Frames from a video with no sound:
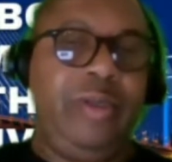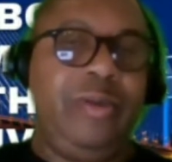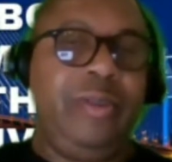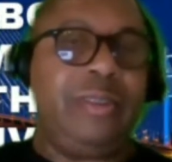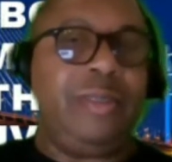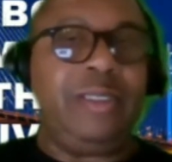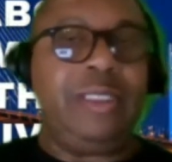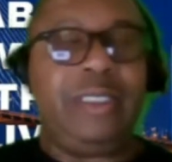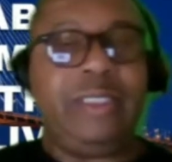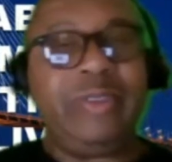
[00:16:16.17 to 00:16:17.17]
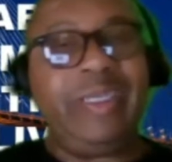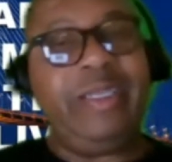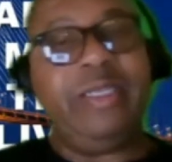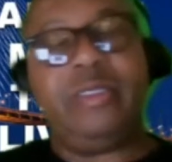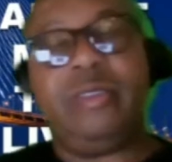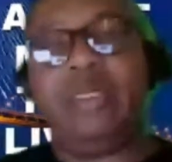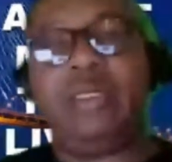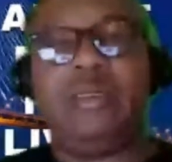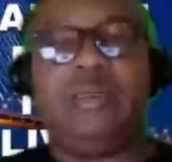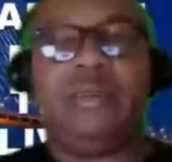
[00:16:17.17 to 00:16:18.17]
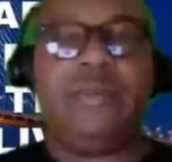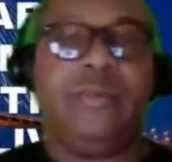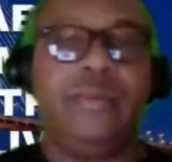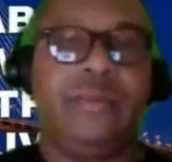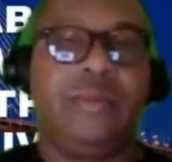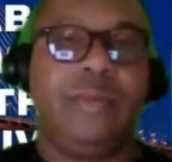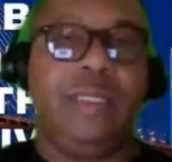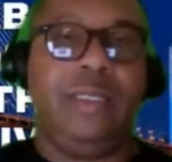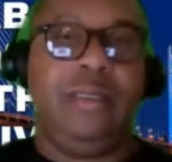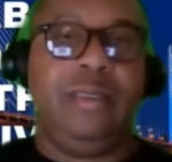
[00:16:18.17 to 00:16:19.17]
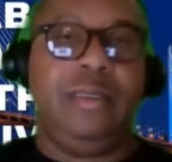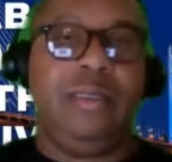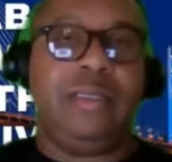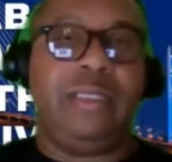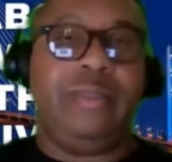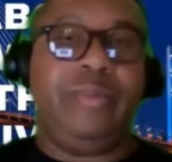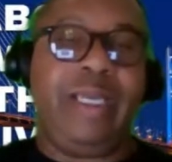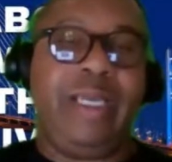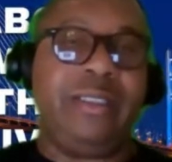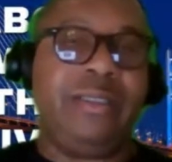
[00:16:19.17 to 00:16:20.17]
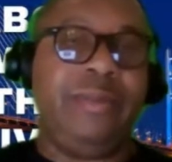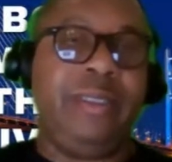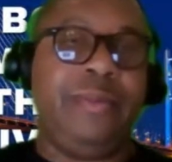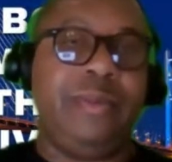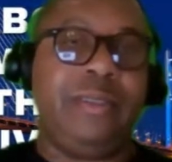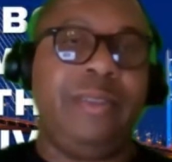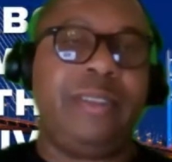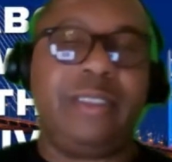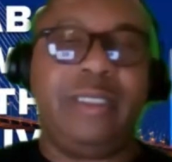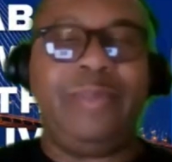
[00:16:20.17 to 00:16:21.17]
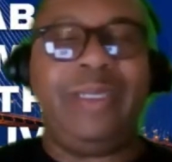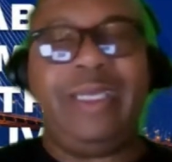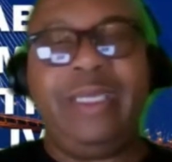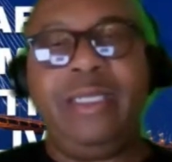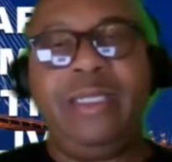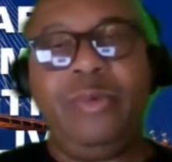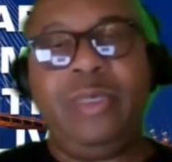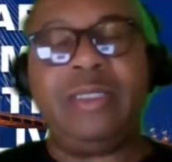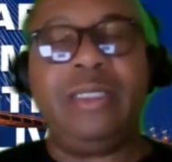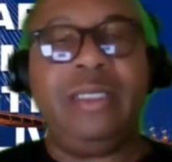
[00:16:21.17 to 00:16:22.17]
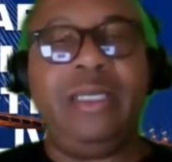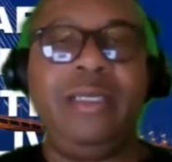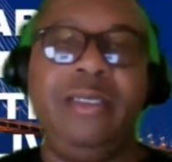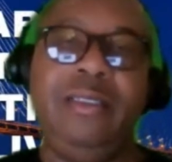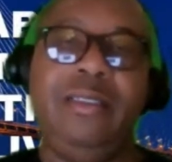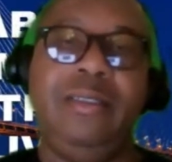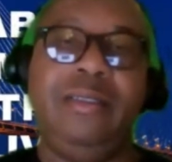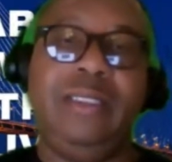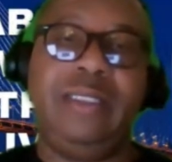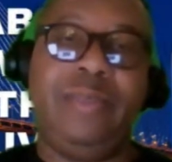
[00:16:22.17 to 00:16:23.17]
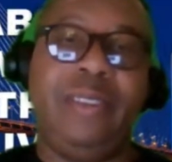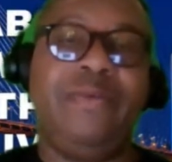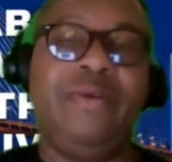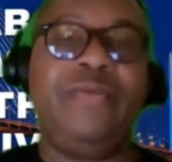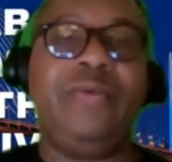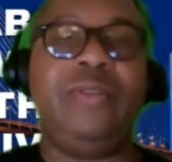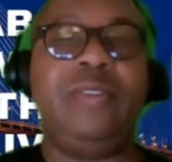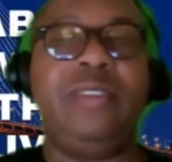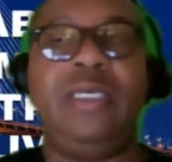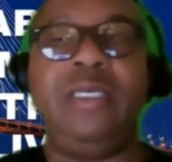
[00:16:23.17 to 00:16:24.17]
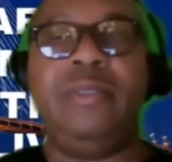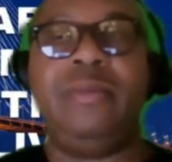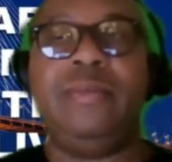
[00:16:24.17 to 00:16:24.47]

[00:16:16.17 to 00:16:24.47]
as I work on some other things related to it. So look back, there's so much could have been in it that wasn't there. That's better for a future time.